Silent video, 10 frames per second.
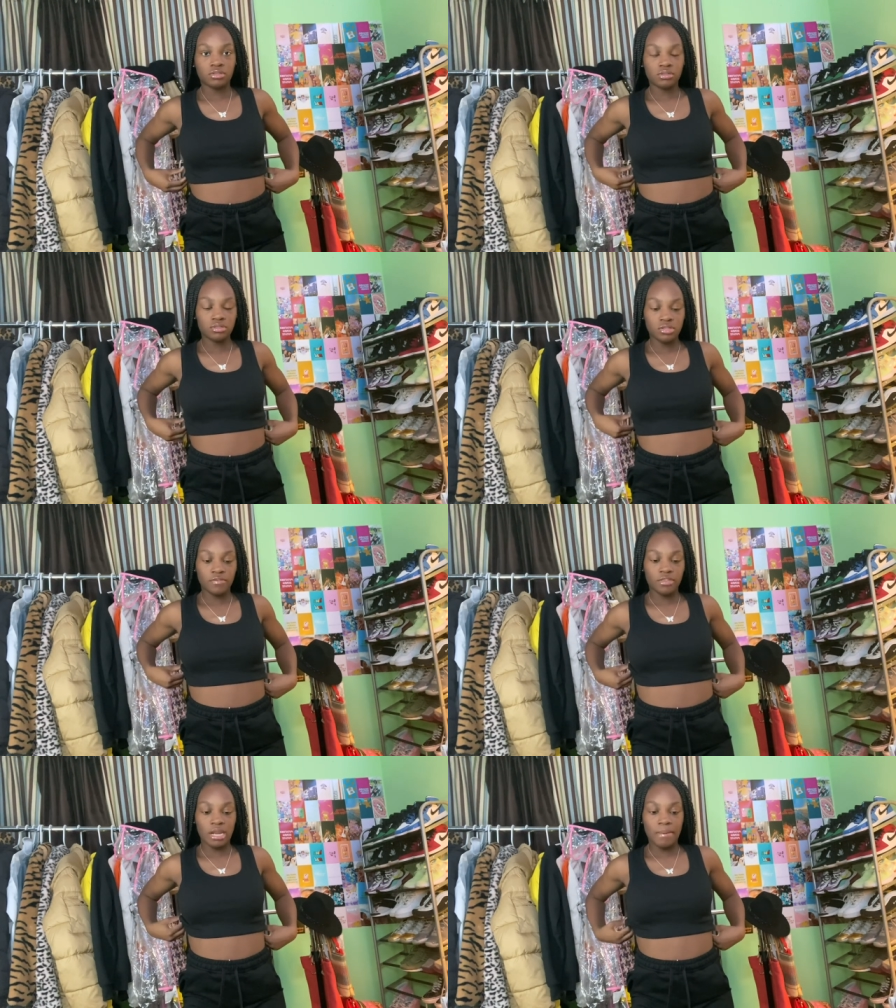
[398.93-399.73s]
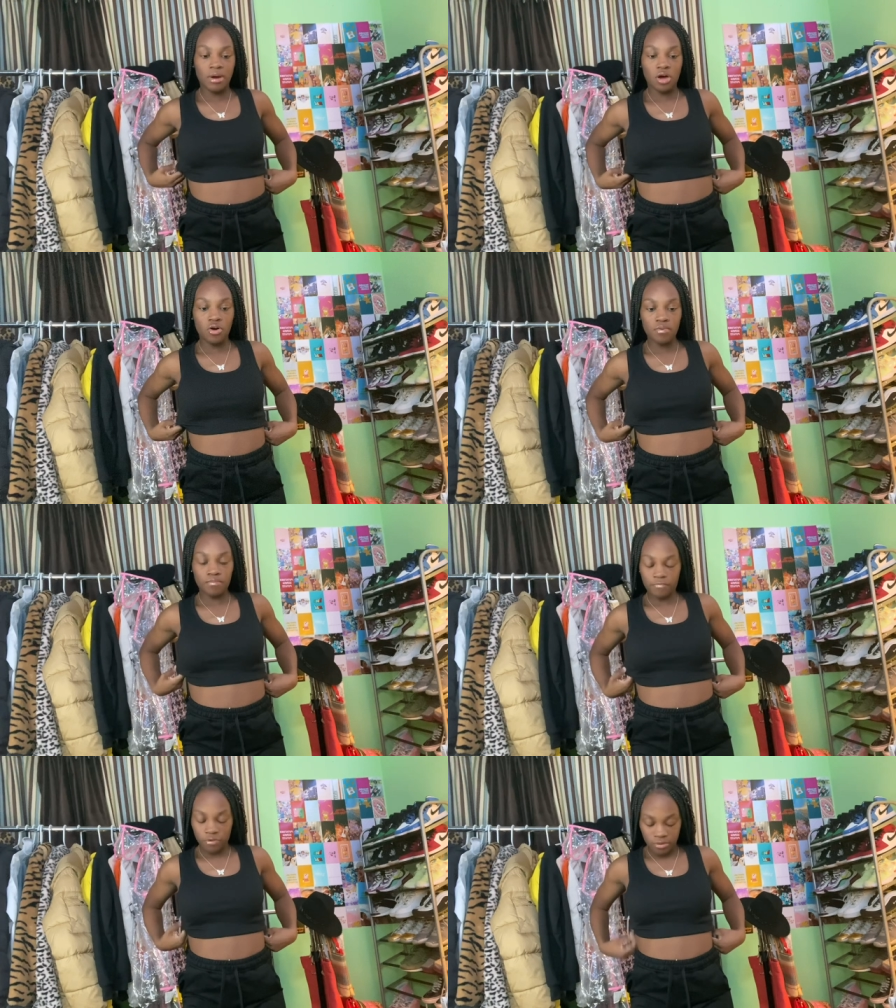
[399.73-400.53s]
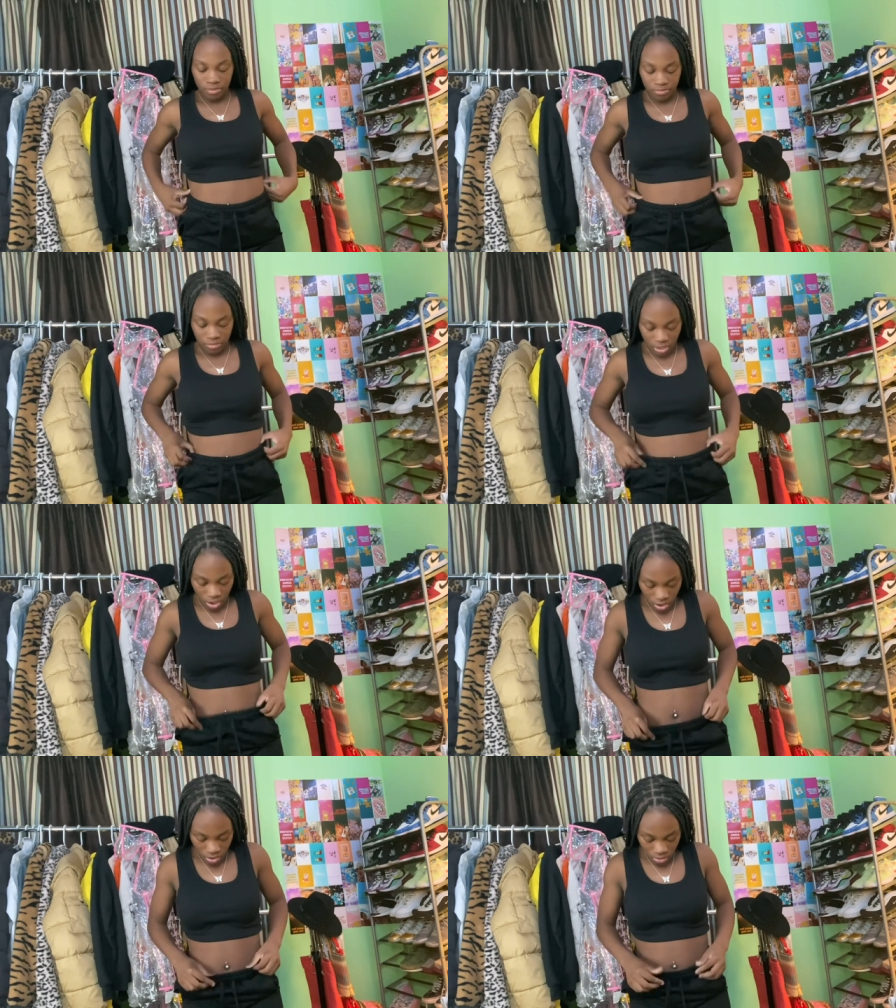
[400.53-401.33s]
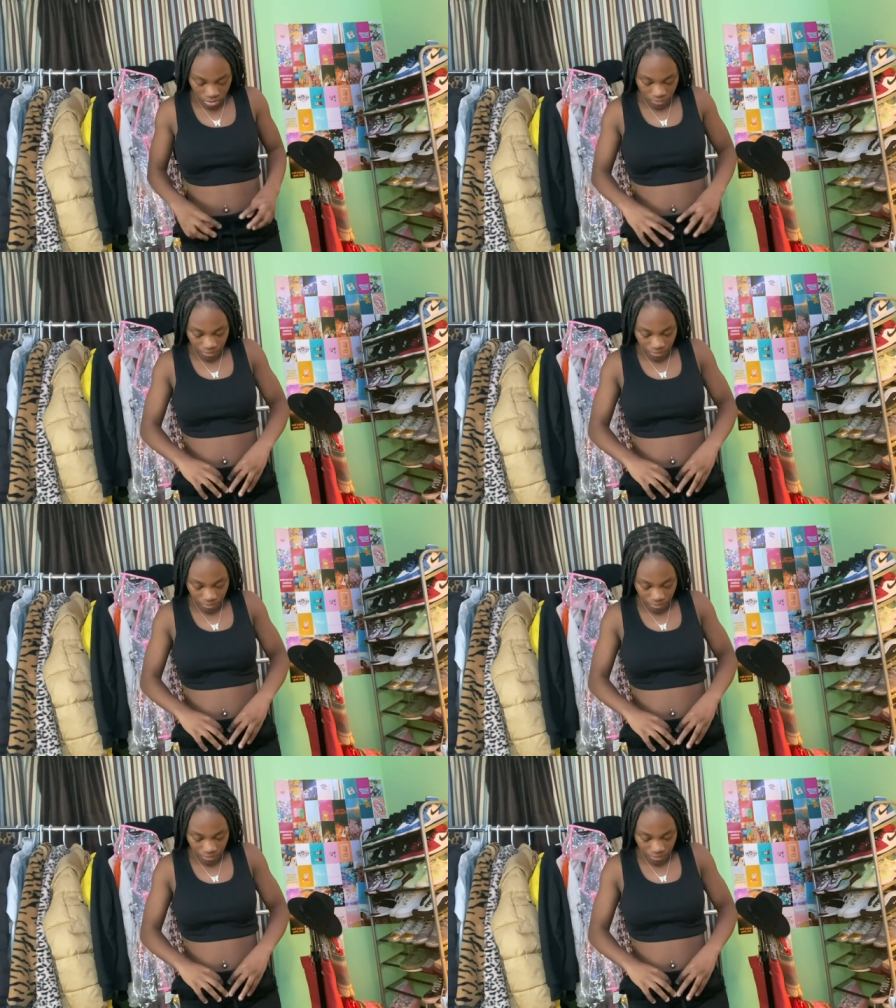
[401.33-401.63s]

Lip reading: stuff that I bought from the haul.